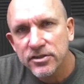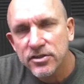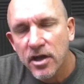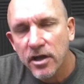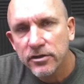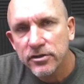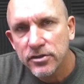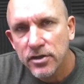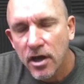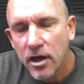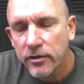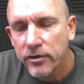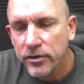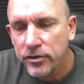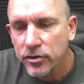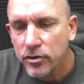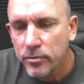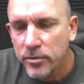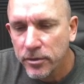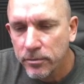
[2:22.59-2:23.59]
onto other
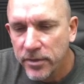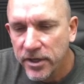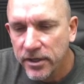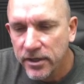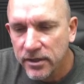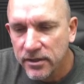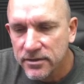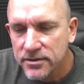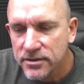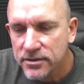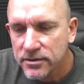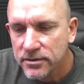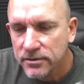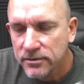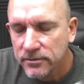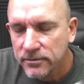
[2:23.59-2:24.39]
human beings.